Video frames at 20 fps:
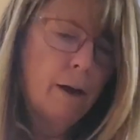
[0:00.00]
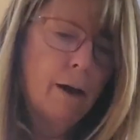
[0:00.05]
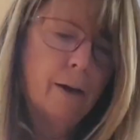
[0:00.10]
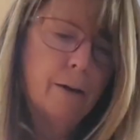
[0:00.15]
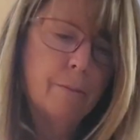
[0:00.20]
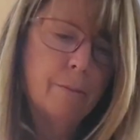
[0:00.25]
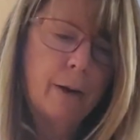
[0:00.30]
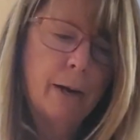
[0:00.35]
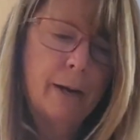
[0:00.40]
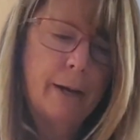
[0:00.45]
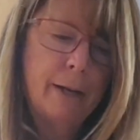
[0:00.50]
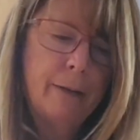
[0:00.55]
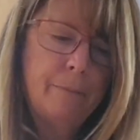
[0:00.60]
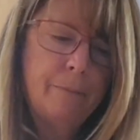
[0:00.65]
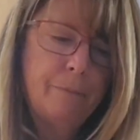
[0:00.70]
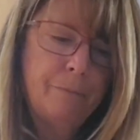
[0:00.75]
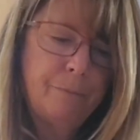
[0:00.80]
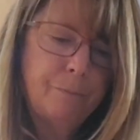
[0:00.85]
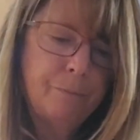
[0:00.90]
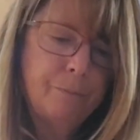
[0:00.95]
on
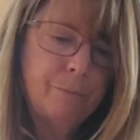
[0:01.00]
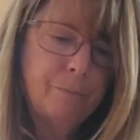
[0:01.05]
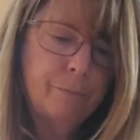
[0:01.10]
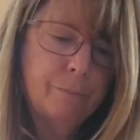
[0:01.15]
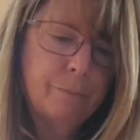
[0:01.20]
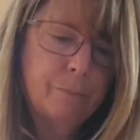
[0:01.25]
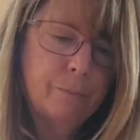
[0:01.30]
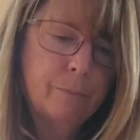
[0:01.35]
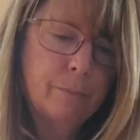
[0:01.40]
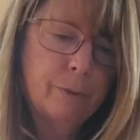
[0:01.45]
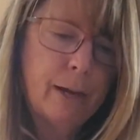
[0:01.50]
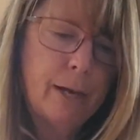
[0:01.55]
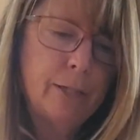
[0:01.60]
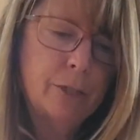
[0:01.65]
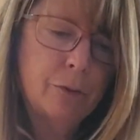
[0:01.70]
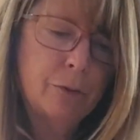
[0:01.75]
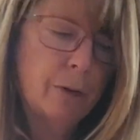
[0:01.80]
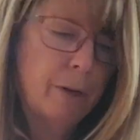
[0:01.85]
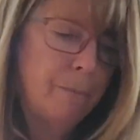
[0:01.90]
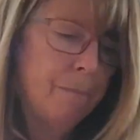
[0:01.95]
my
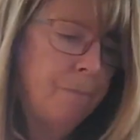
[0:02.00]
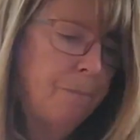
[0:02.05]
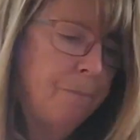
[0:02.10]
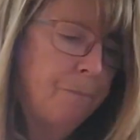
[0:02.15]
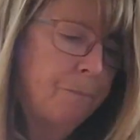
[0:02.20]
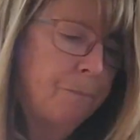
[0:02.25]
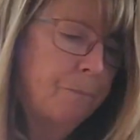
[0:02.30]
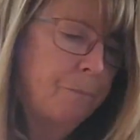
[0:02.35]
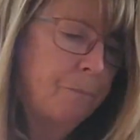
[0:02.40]
ice cream,